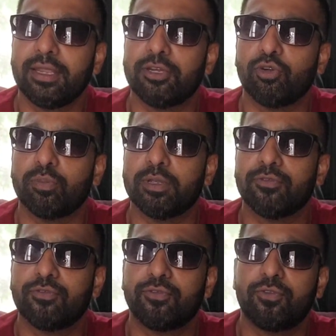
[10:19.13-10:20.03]
It could be a
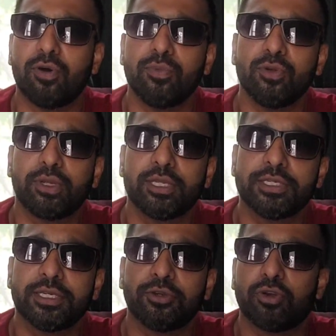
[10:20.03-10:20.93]
formal
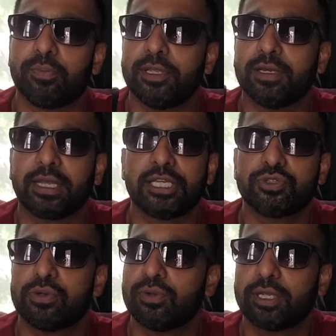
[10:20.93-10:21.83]
occasion, it could be a
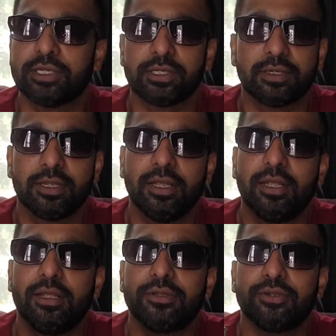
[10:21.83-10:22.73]
casual occasion.
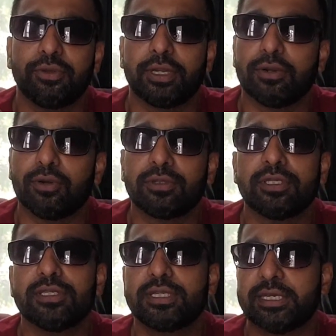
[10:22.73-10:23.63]
So you can rock
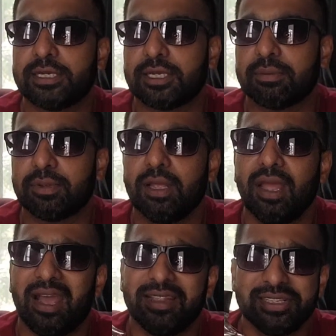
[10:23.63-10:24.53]
this anytime.
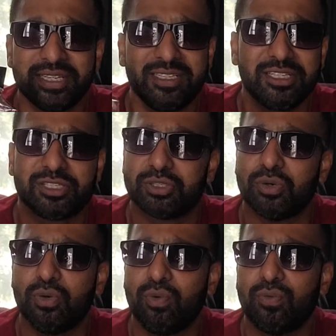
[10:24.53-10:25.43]
And the scent is
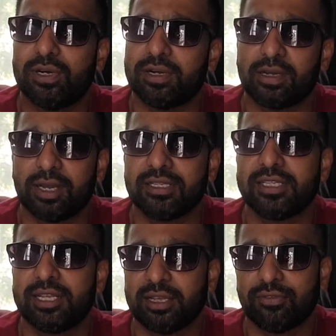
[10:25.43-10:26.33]
so
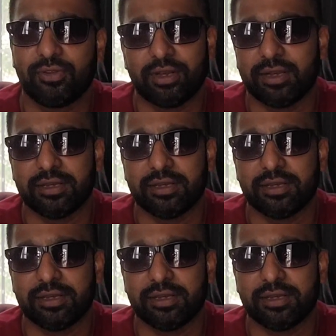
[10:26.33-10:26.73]
classy, I feel.